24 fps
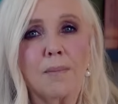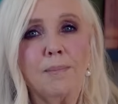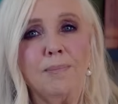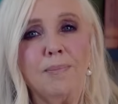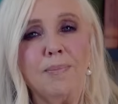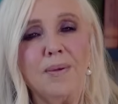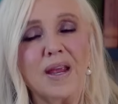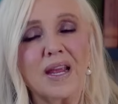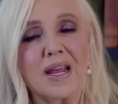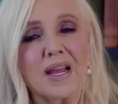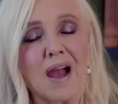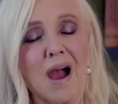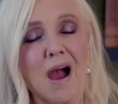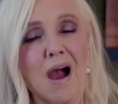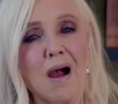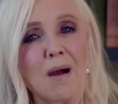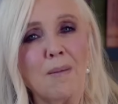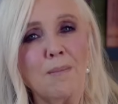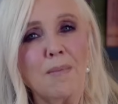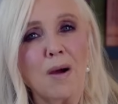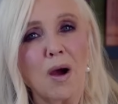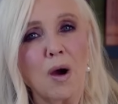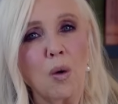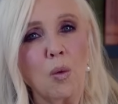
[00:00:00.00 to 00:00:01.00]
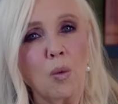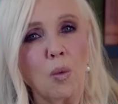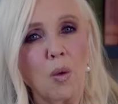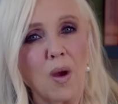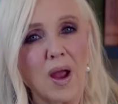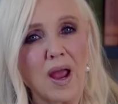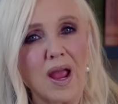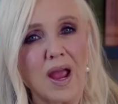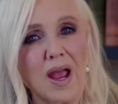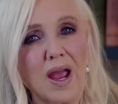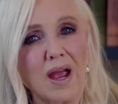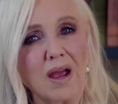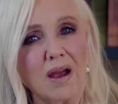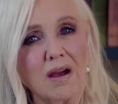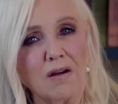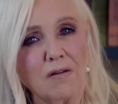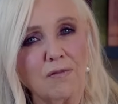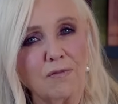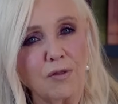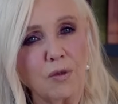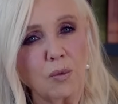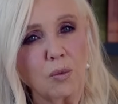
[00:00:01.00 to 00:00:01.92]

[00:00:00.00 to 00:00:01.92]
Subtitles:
Become aware of the